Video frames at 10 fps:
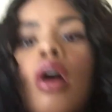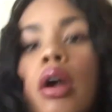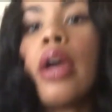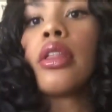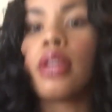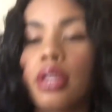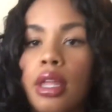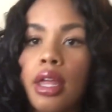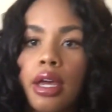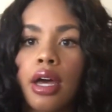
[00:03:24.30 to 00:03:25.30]
All right, now
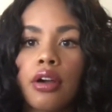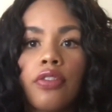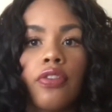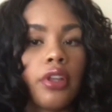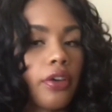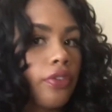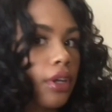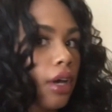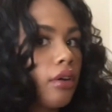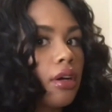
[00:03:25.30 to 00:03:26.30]
that I got her
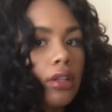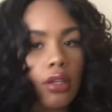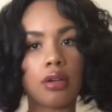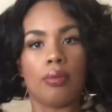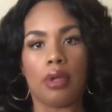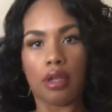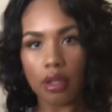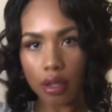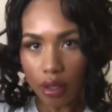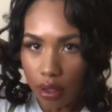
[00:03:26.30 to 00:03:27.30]
fluffed out a little
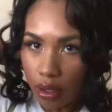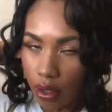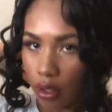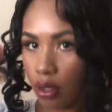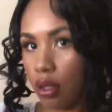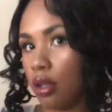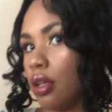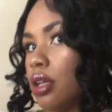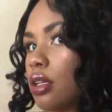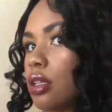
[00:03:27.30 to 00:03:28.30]
bit,
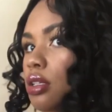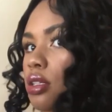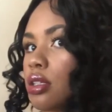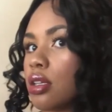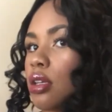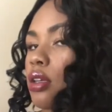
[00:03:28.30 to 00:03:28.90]
look at this.